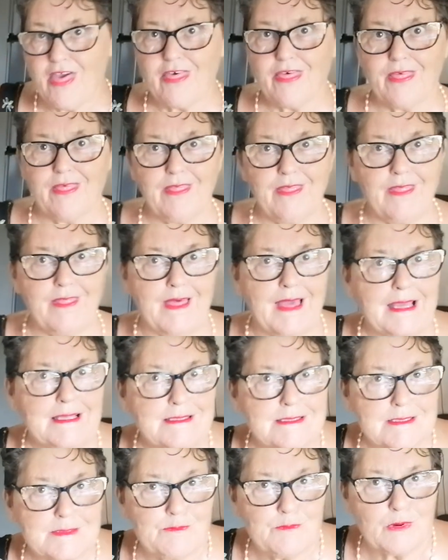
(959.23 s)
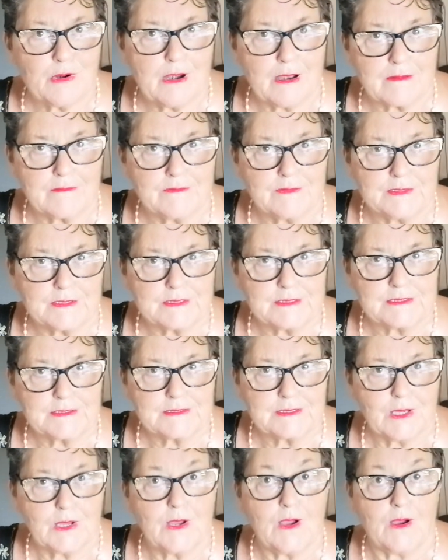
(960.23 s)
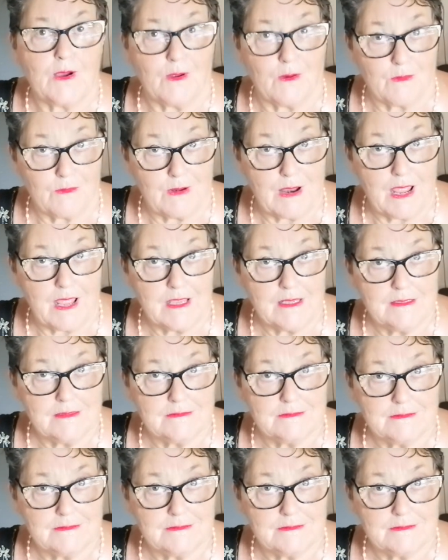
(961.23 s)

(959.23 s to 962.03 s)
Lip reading: That's breakfast, all right?